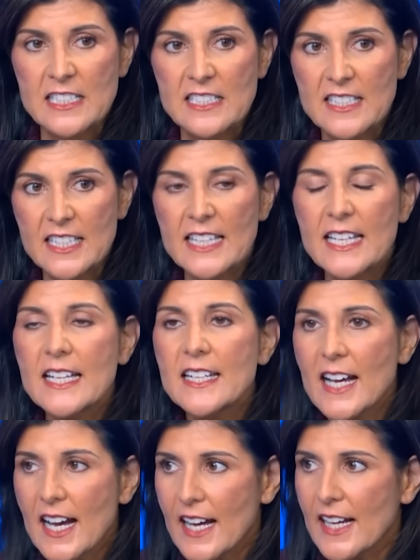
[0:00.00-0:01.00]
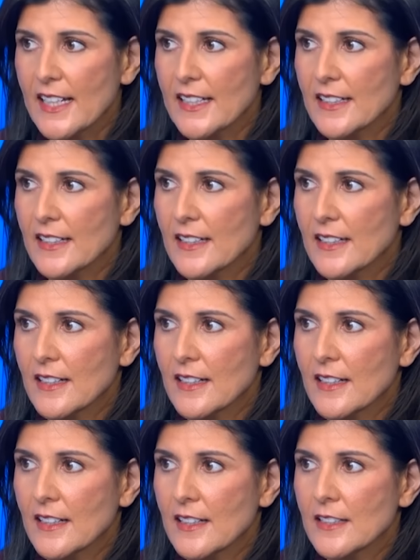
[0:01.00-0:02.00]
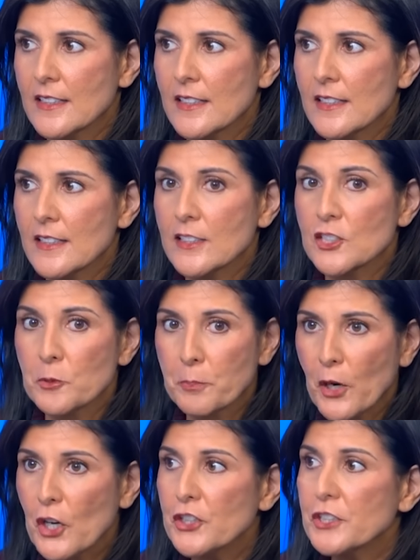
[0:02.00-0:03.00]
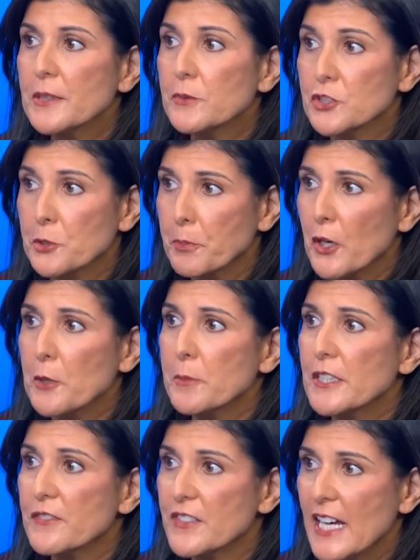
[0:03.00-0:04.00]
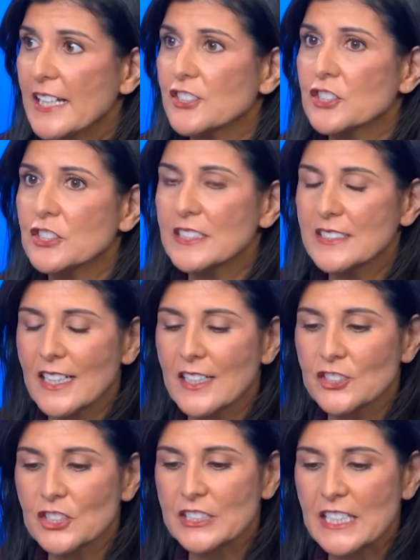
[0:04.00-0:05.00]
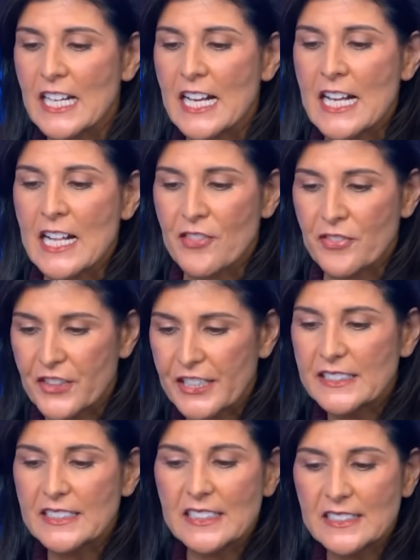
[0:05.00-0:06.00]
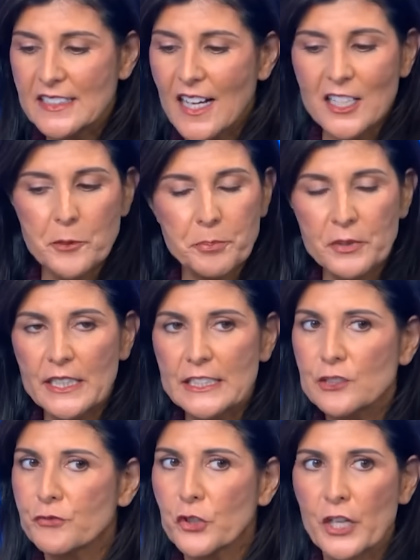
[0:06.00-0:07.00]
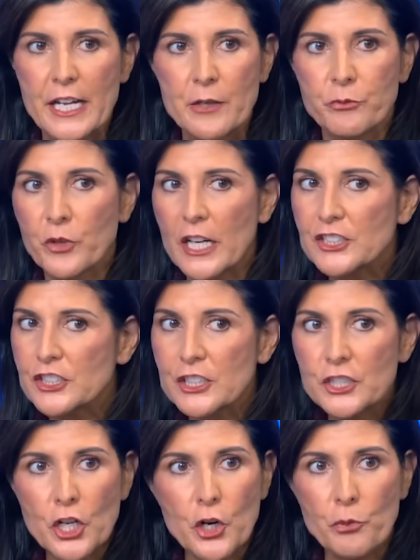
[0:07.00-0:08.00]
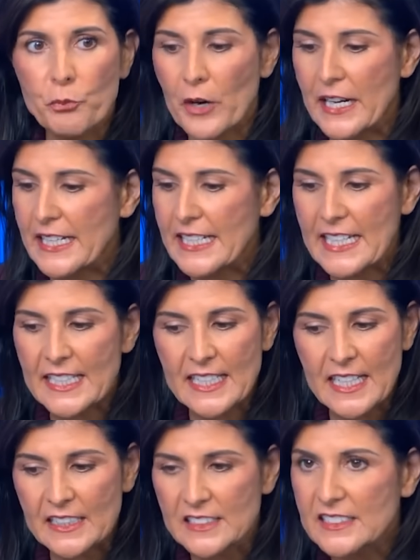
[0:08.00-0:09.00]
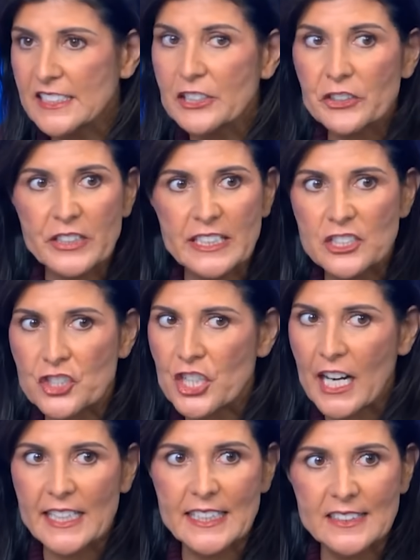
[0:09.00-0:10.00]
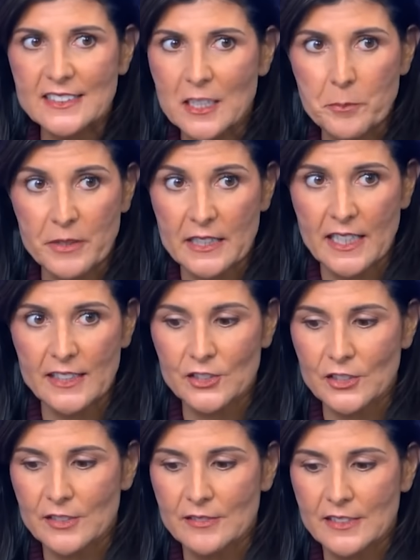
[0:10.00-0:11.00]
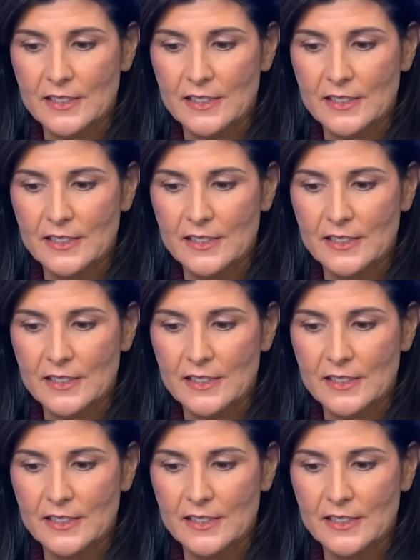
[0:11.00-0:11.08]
DNI, Department of National Intelligence, this is not a place for a Russian, Iranian, Syrian, Chinese sympathizer.